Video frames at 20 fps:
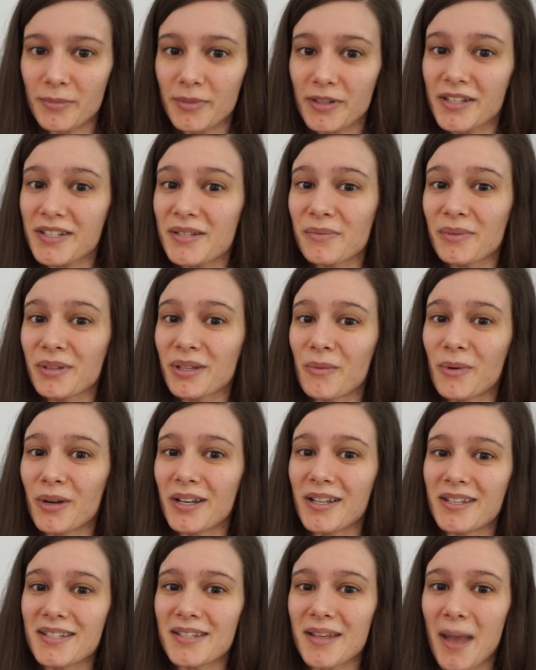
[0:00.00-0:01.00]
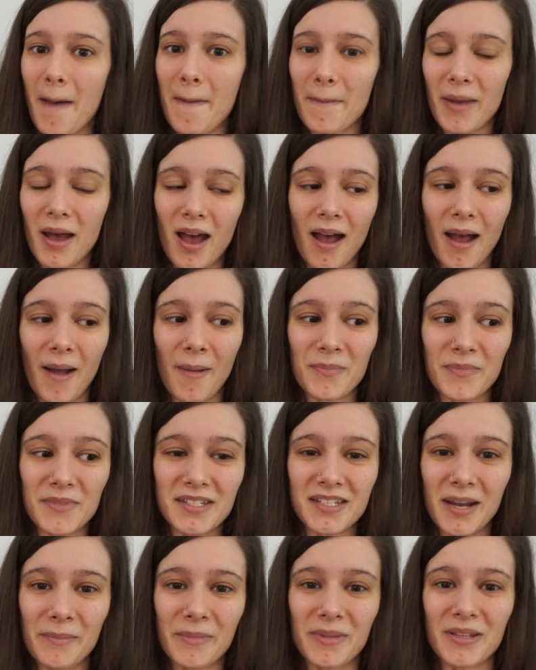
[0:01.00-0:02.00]
Melissa really wanted some um,
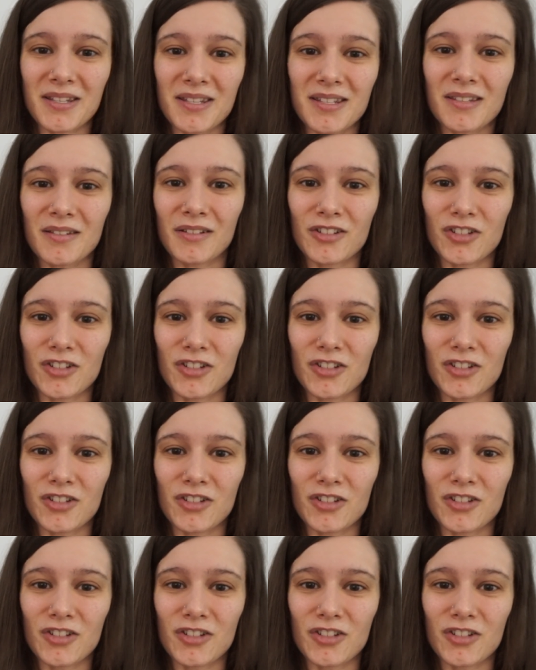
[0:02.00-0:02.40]
stemless